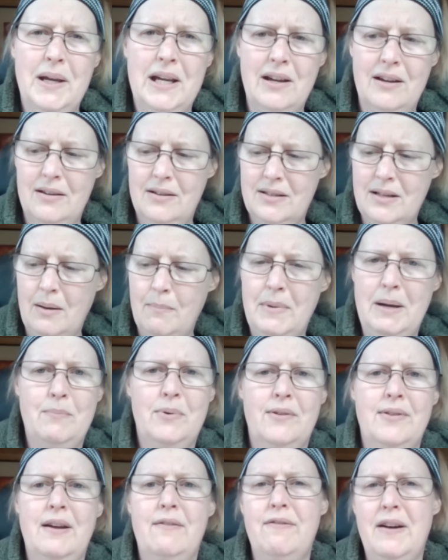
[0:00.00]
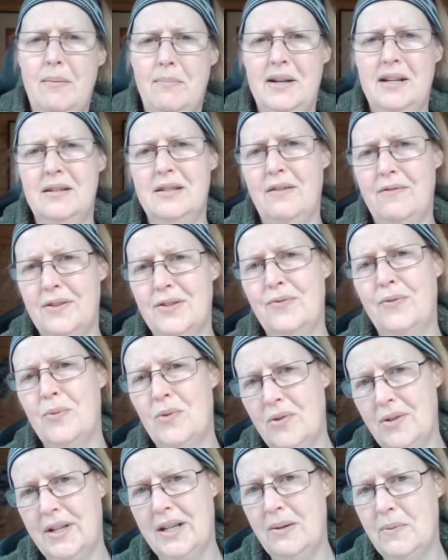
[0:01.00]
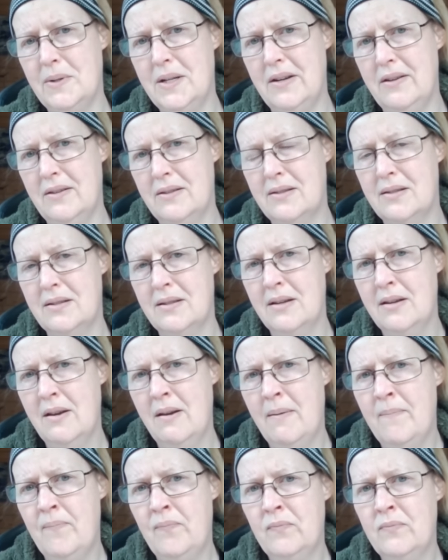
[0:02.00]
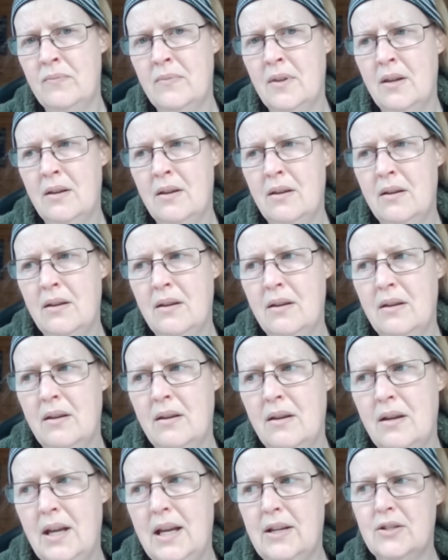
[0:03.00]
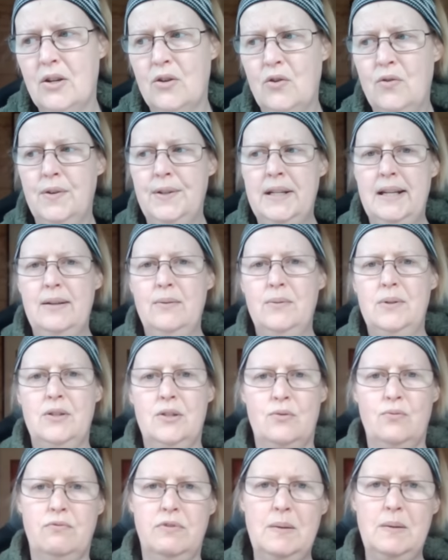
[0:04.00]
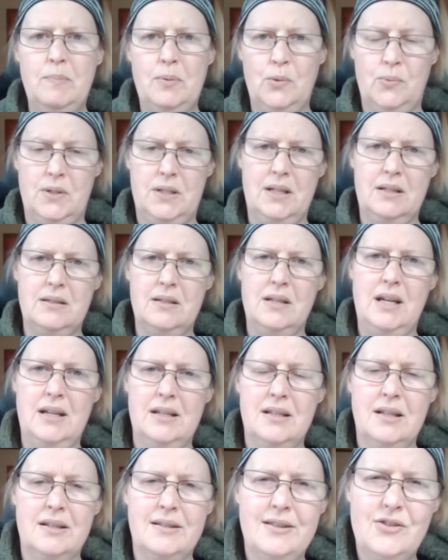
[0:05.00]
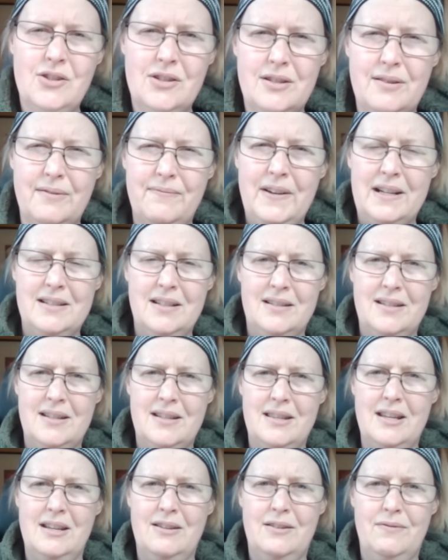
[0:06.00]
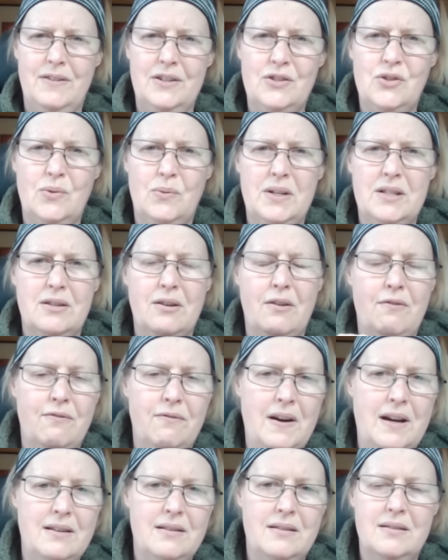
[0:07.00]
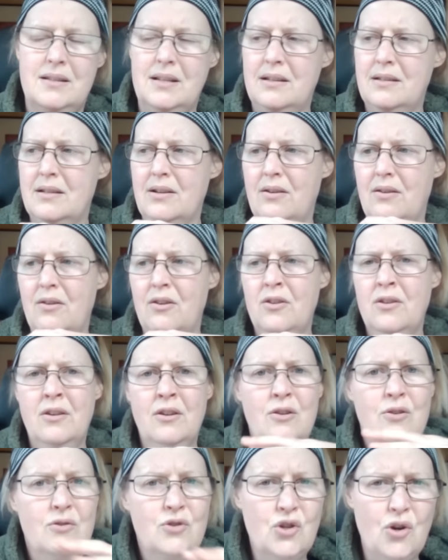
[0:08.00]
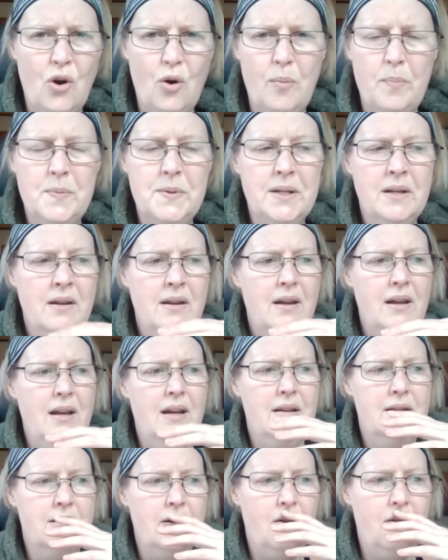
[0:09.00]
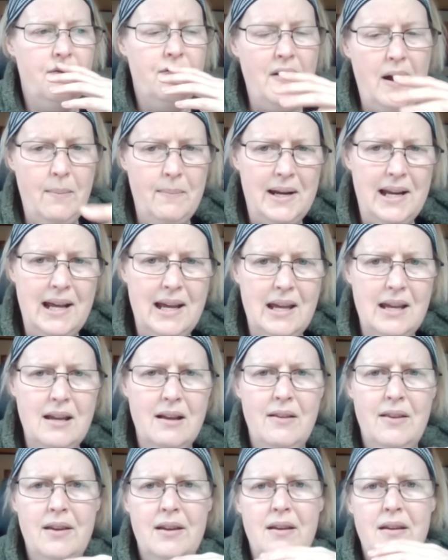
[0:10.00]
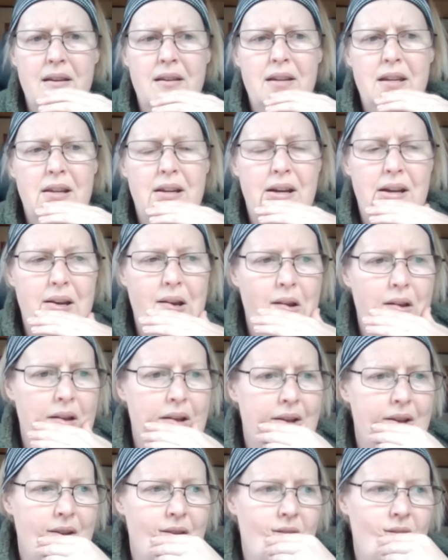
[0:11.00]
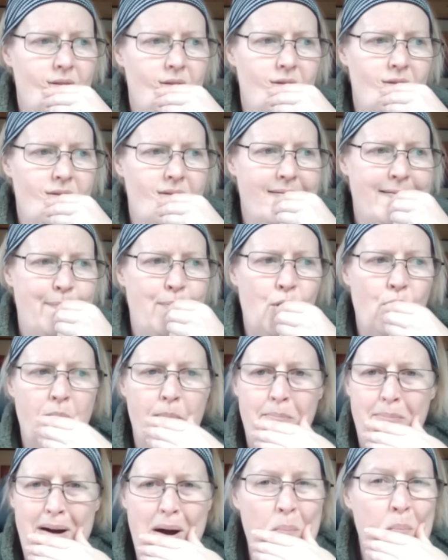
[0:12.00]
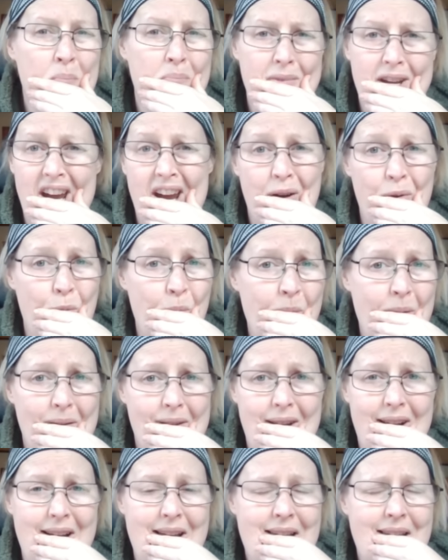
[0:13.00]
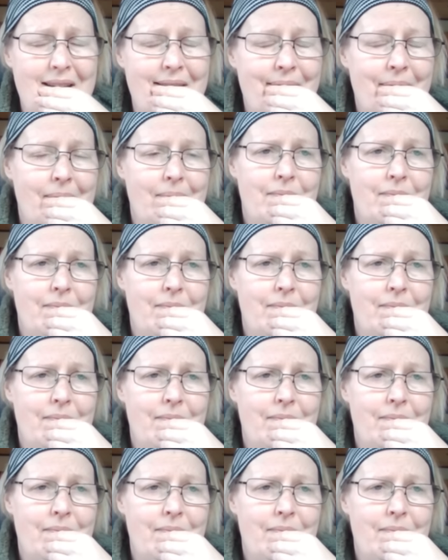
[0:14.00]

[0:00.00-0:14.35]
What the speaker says: because a member of their family suffers from chronic illness. It's chronic illness ripples, doesn't it? It doesn't just affect us as the individual, it's our friends, it's our jobs, it's our family, you know, poor mum guilt. Like,